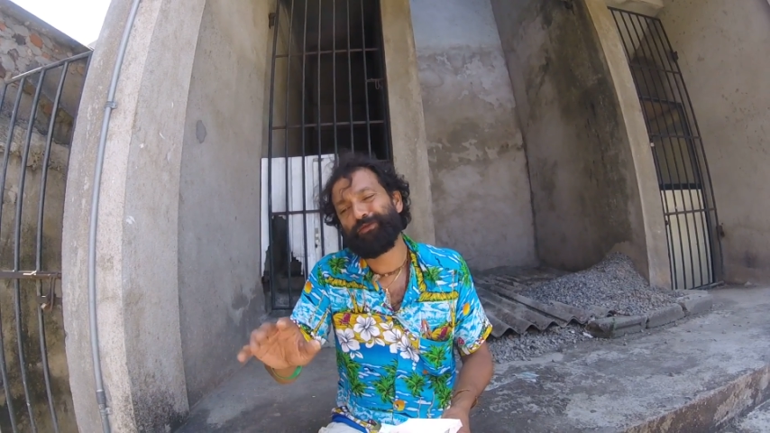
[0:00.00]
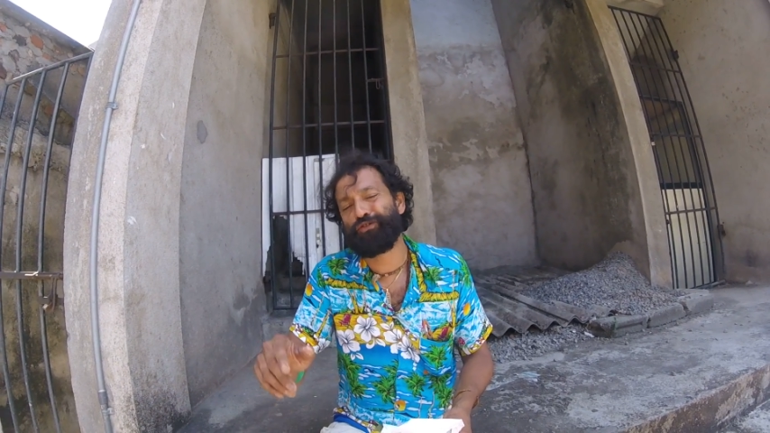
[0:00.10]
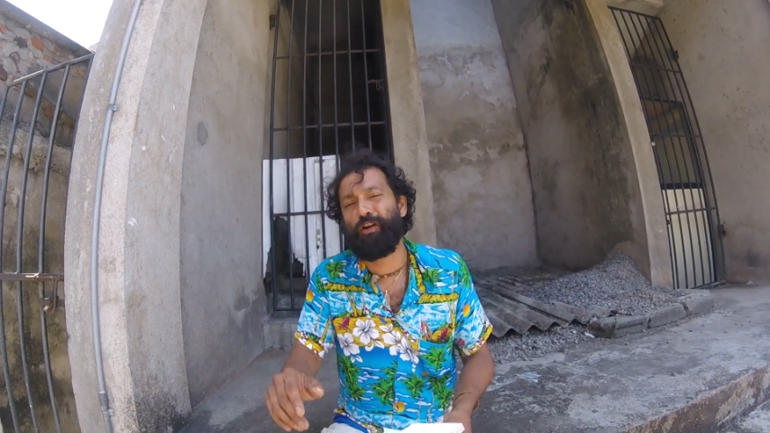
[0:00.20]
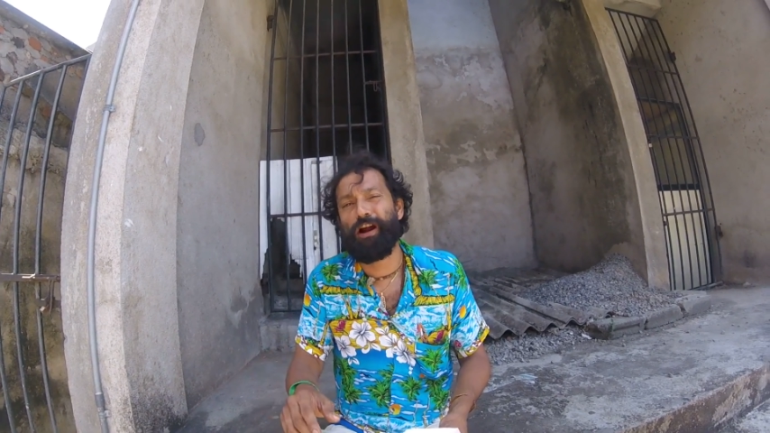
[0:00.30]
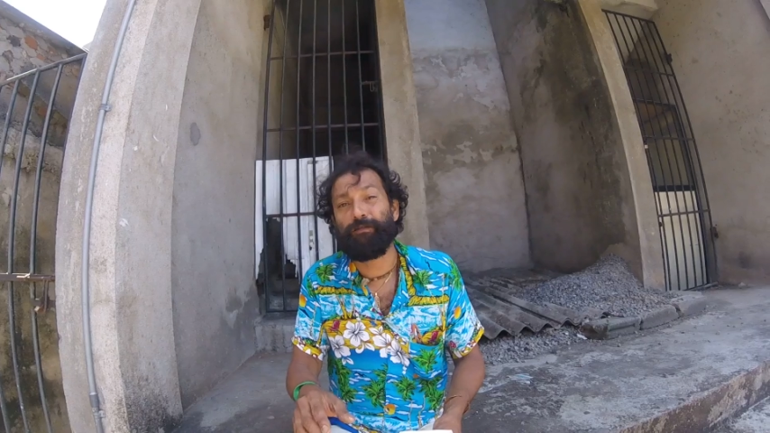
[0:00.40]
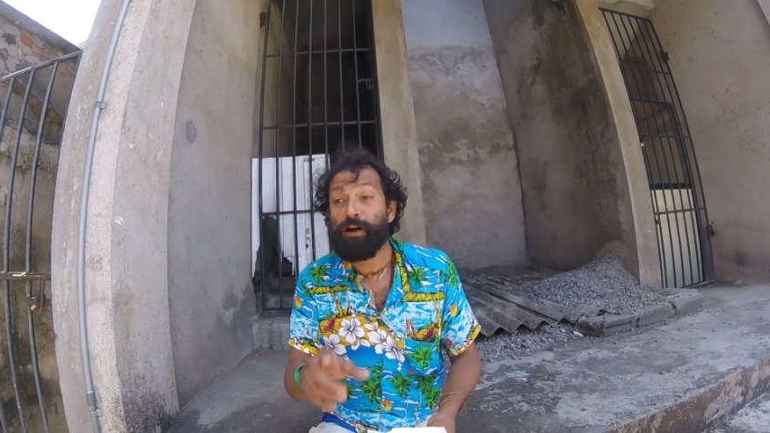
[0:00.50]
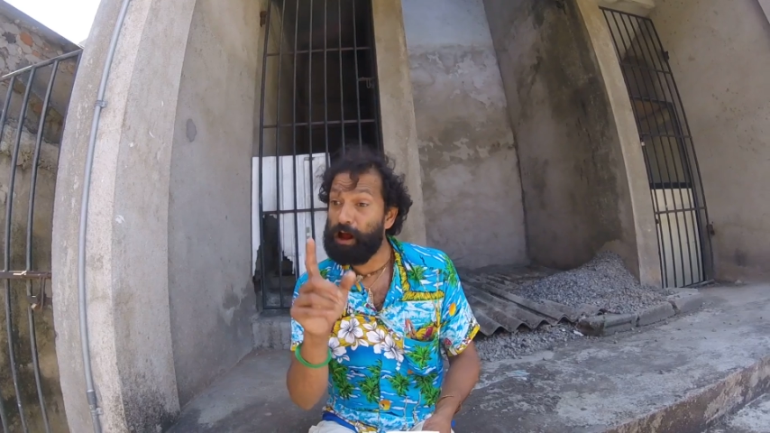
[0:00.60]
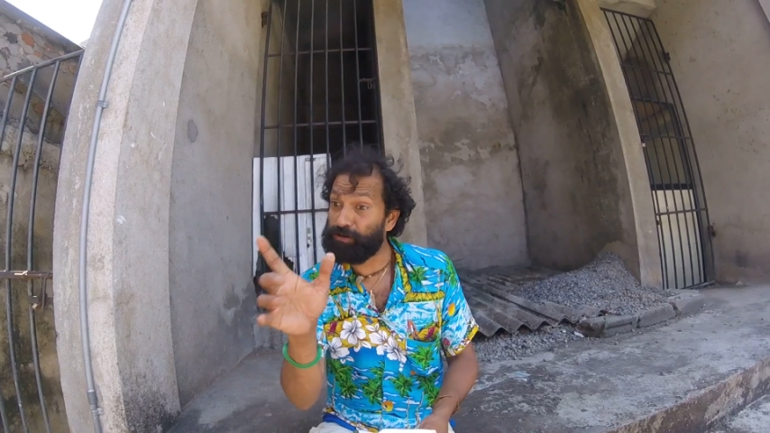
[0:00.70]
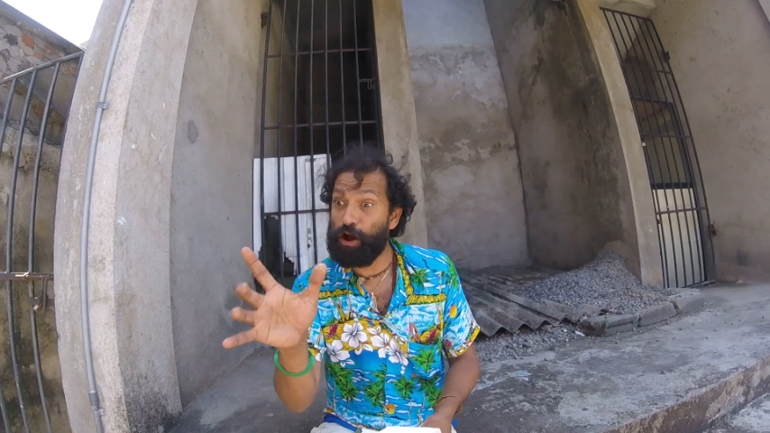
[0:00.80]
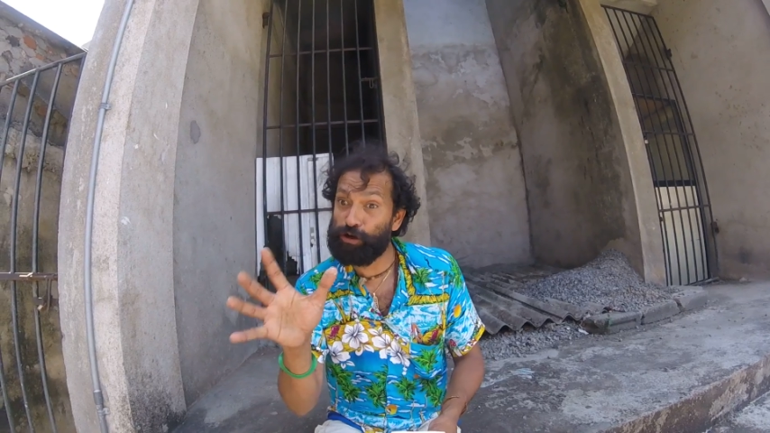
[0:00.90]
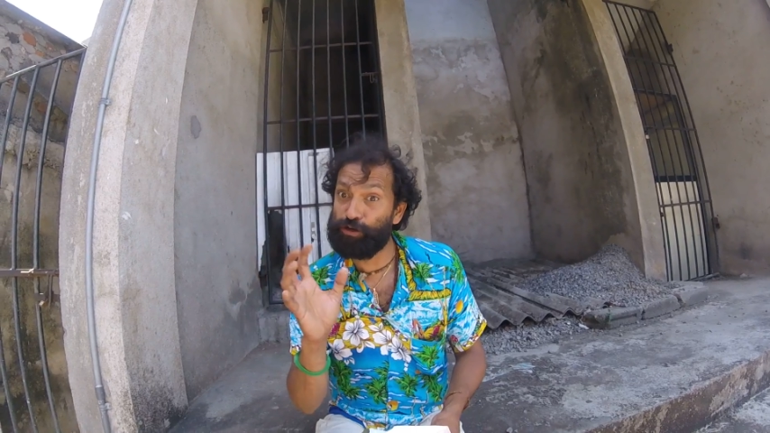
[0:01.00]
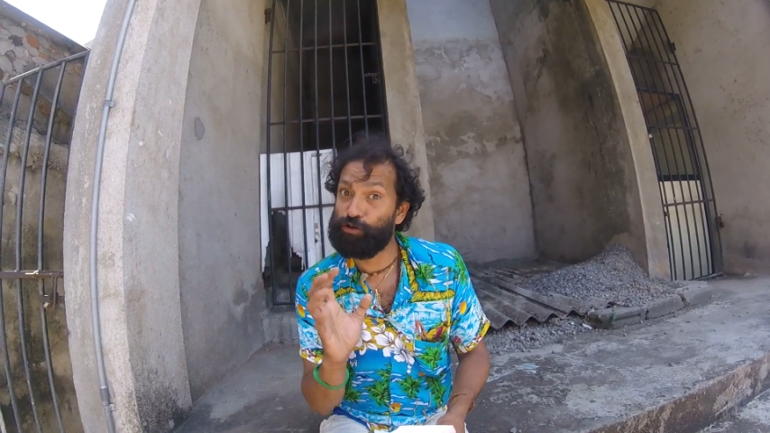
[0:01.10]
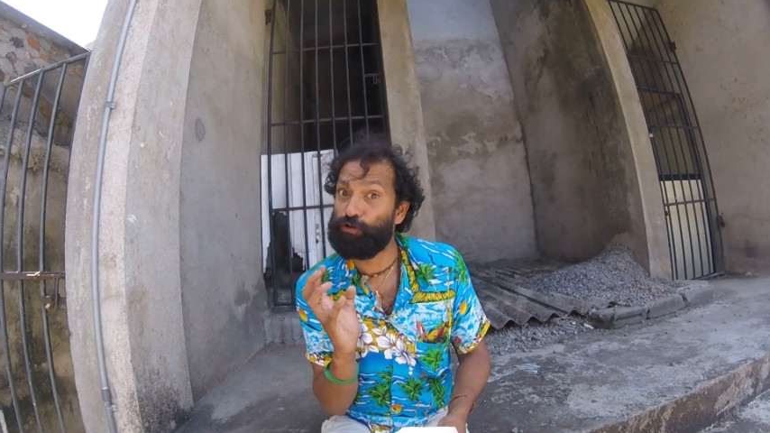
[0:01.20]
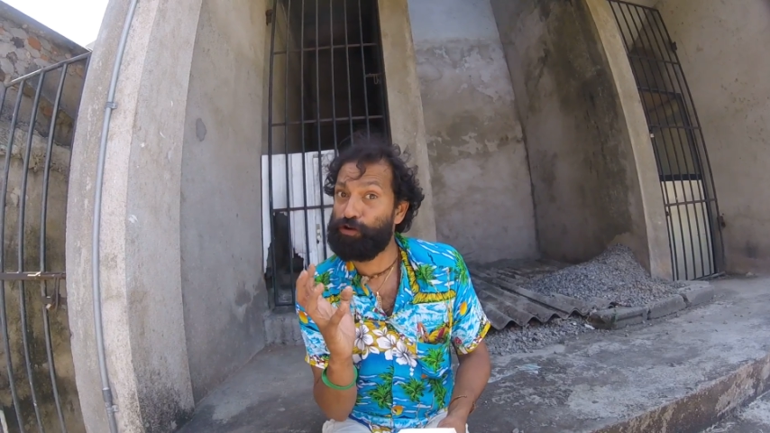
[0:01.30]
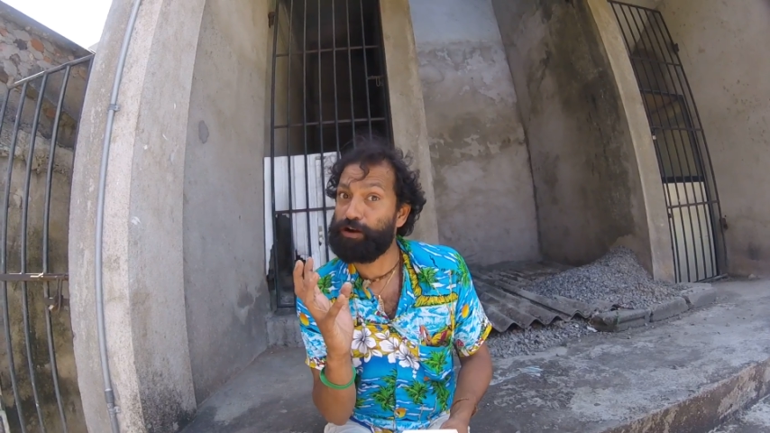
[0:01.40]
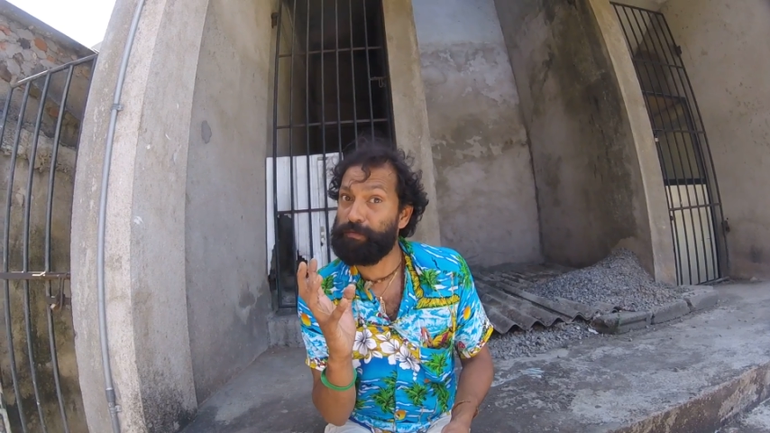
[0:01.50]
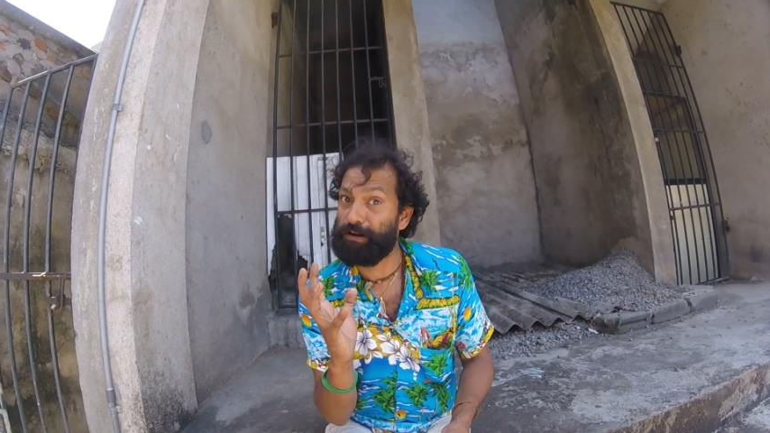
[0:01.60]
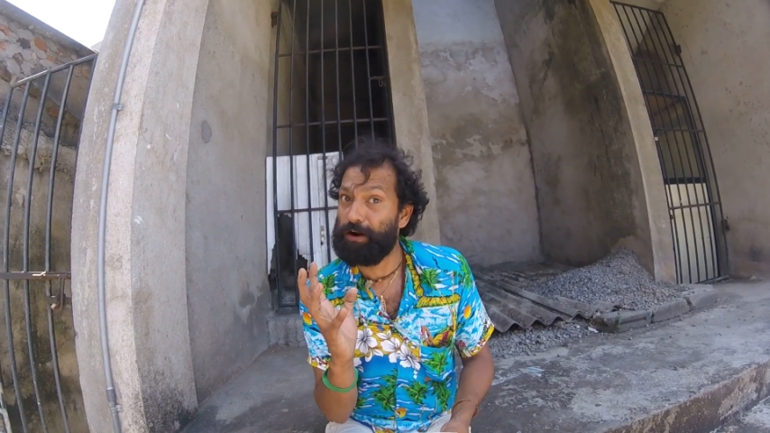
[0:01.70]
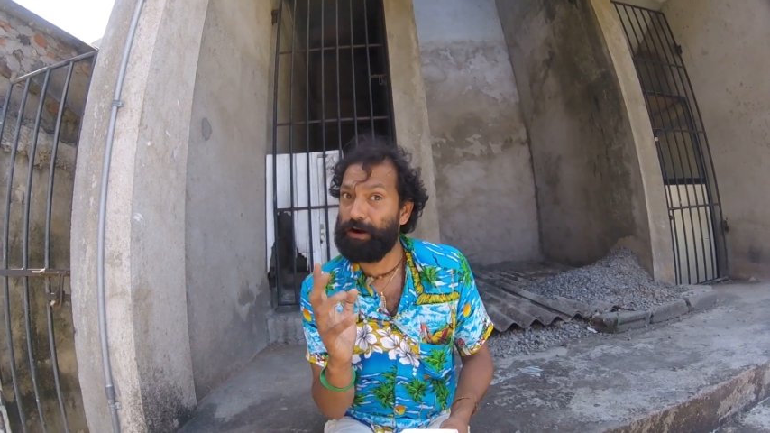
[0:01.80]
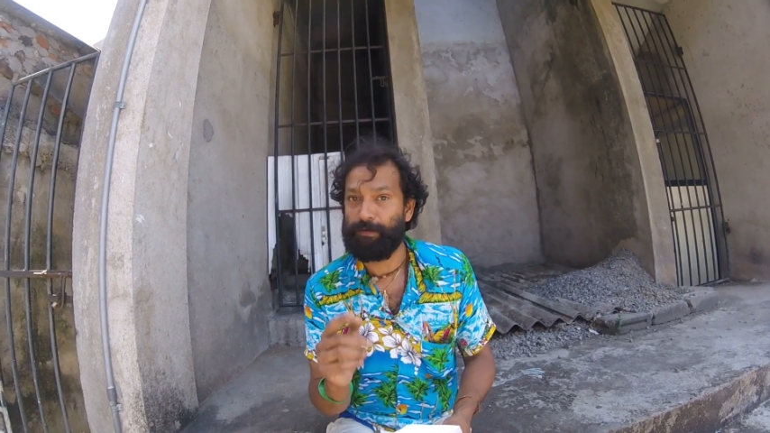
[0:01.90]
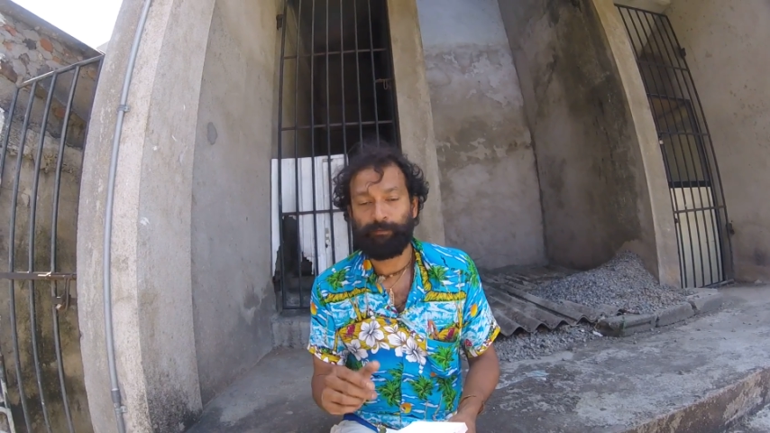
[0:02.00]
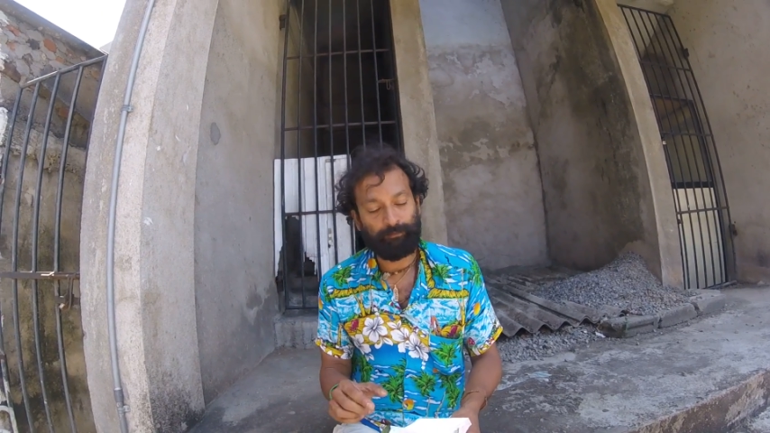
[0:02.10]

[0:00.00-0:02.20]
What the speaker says: It's all right, as long as you don't crash my car.